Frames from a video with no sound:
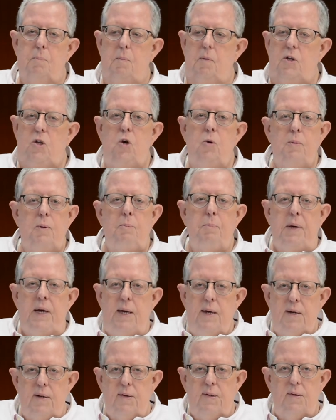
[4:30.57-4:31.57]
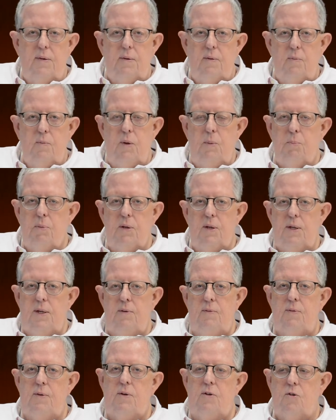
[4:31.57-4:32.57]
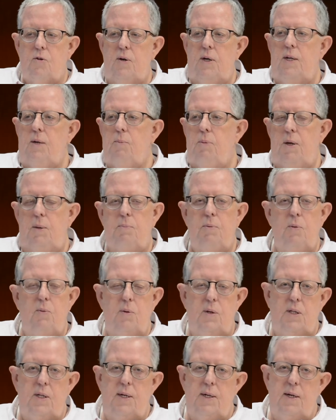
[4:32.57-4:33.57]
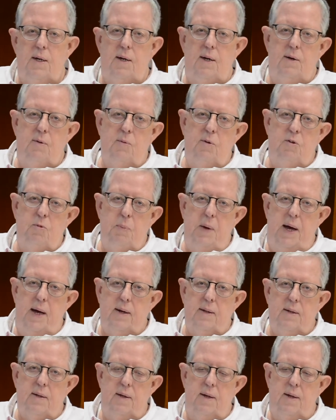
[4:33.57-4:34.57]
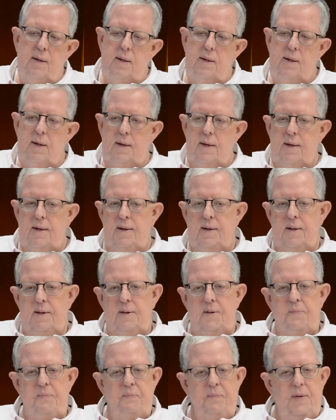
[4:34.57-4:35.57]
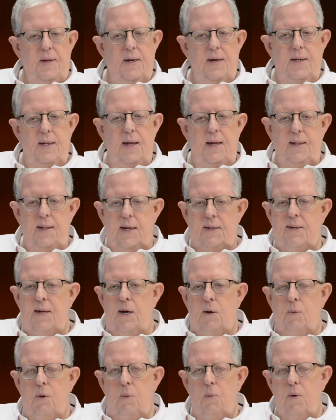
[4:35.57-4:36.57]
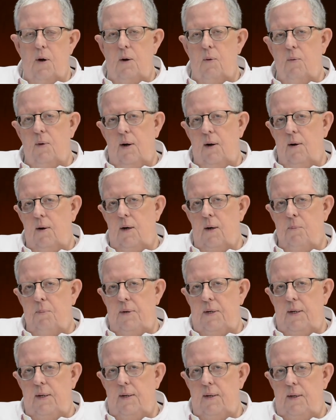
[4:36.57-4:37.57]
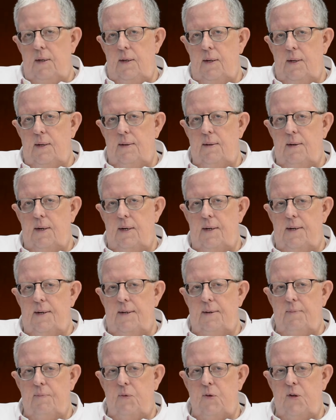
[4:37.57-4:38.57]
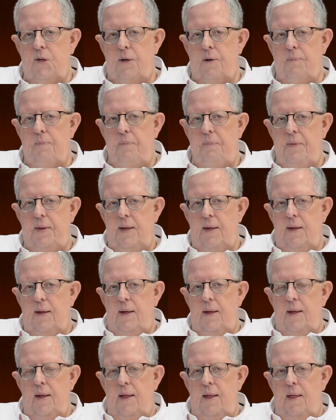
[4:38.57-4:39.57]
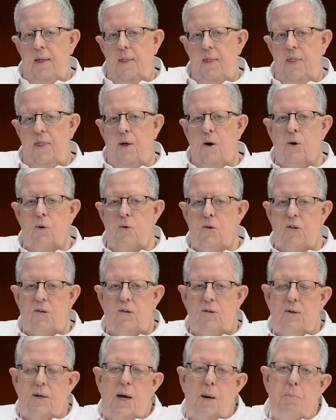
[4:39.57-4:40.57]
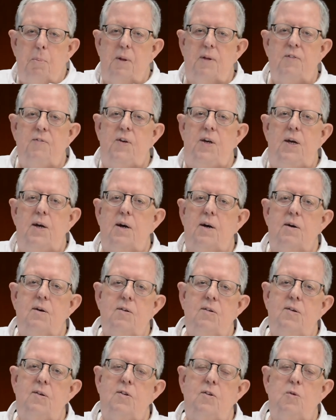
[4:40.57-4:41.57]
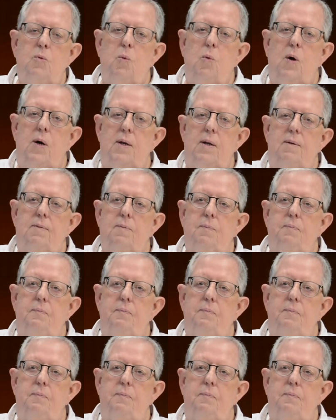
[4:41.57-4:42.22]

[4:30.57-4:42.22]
human beings. We believe in treating people with dignity and respect. And that's how we want to run our company. And so those couple of years is what